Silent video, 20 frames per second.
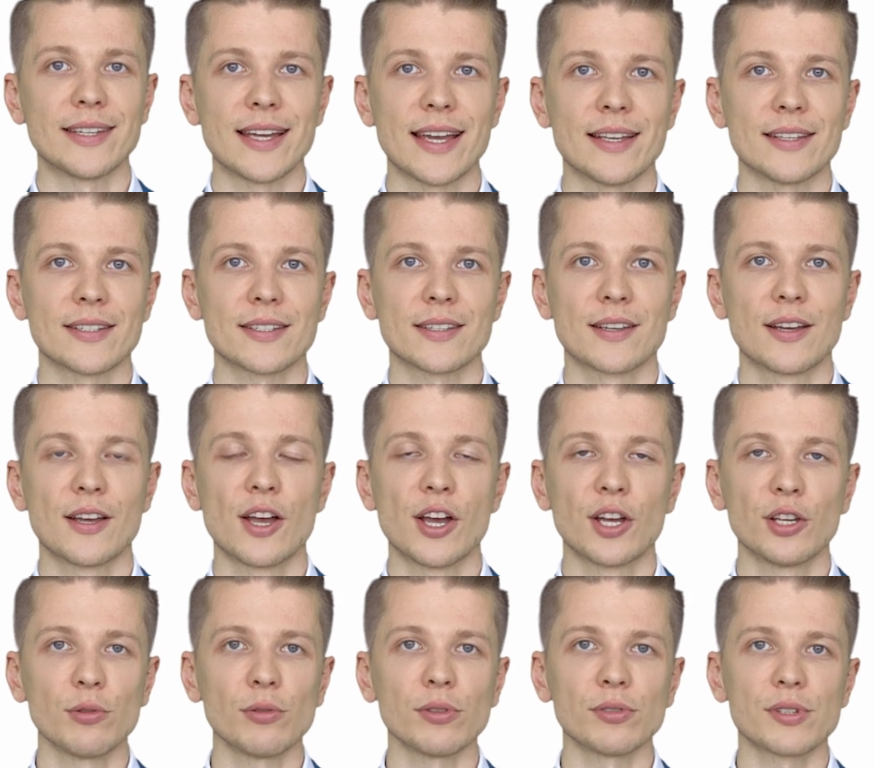days,
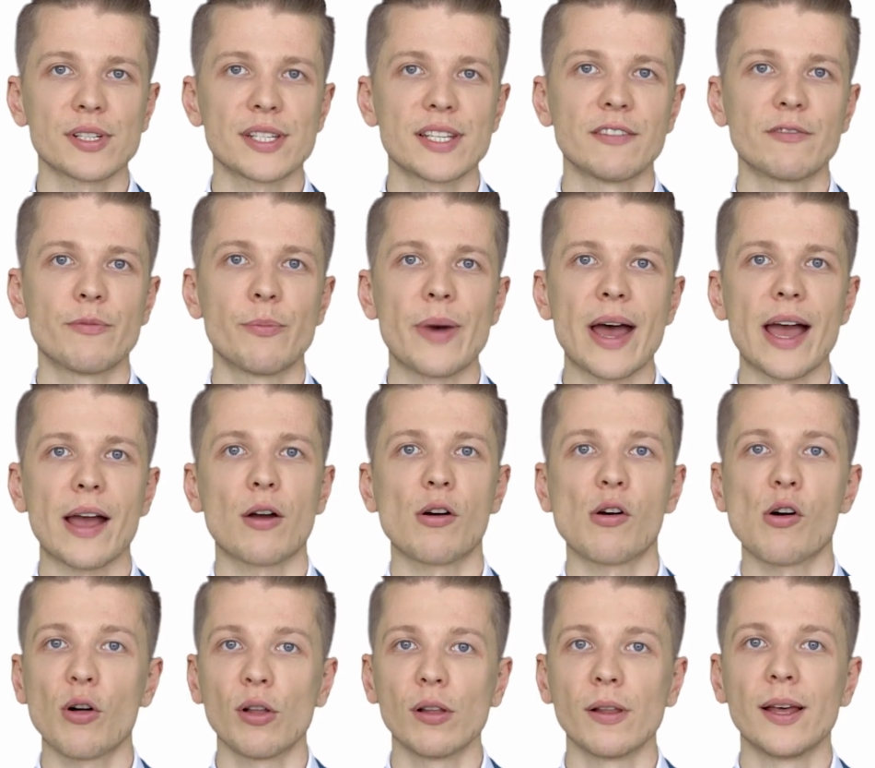you will receive back
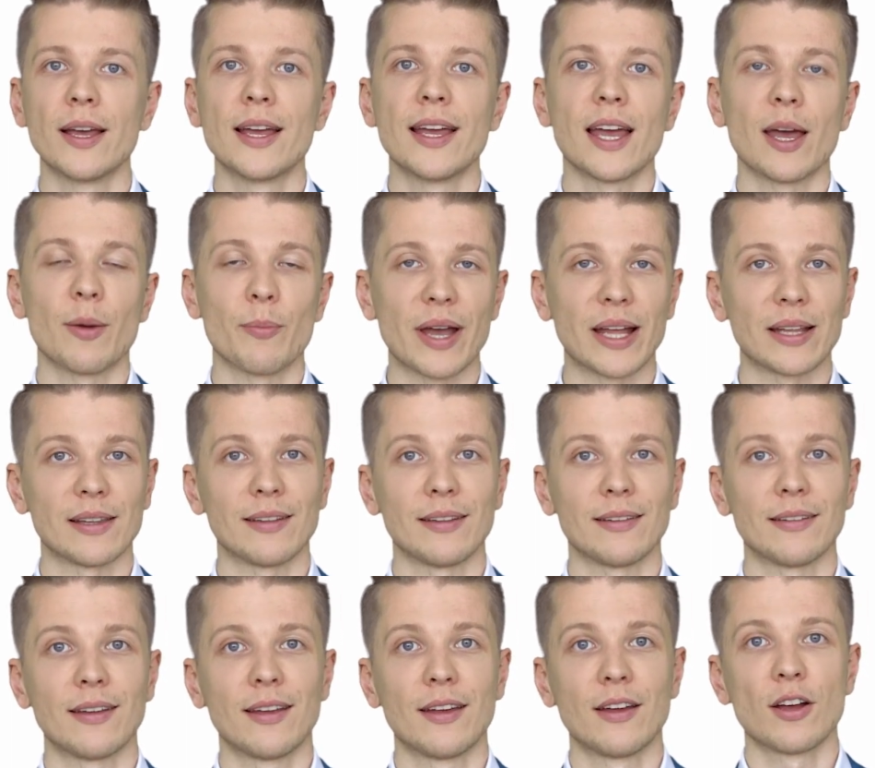all
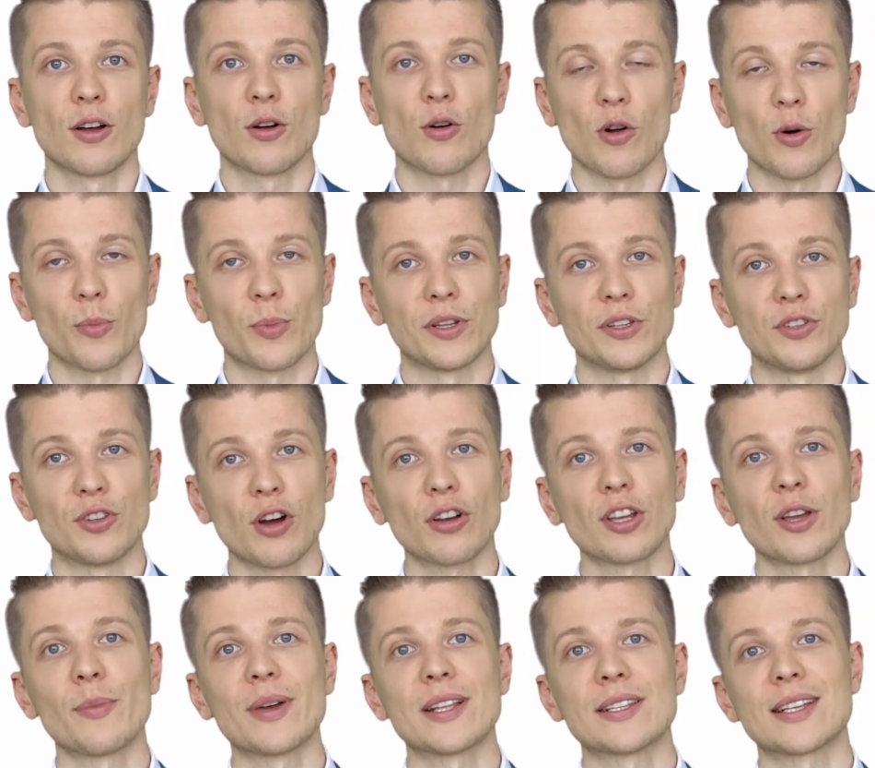amended corporate
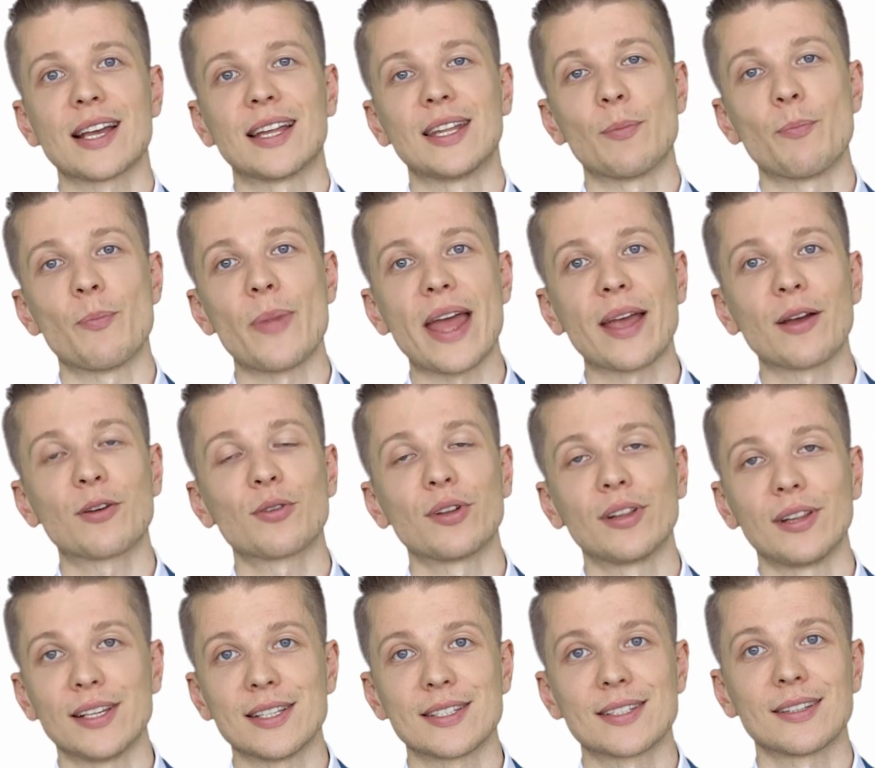documents and a bank
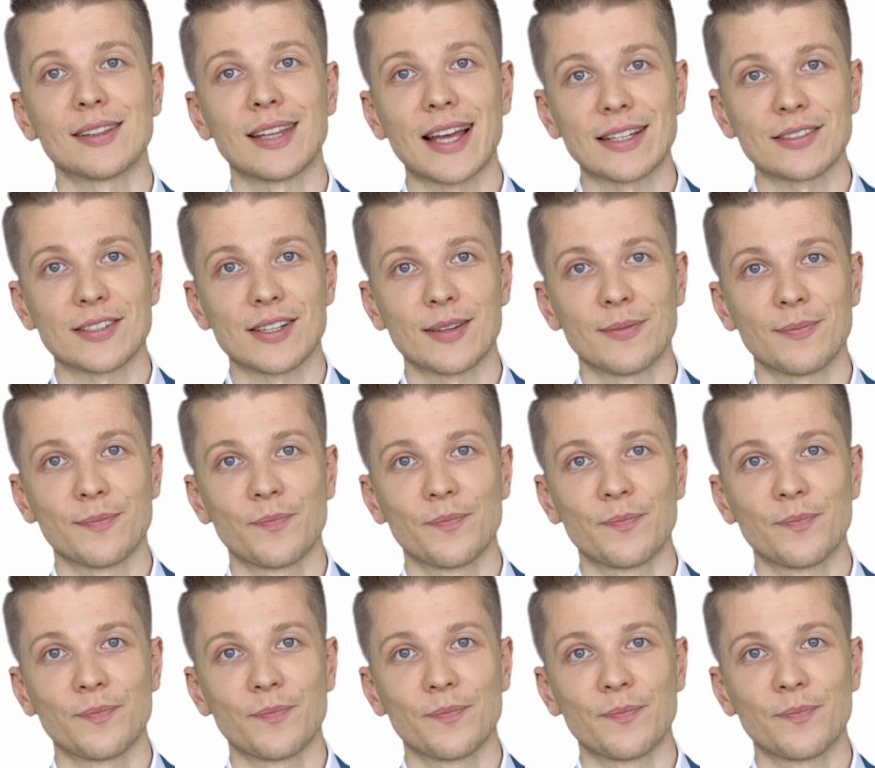release letter.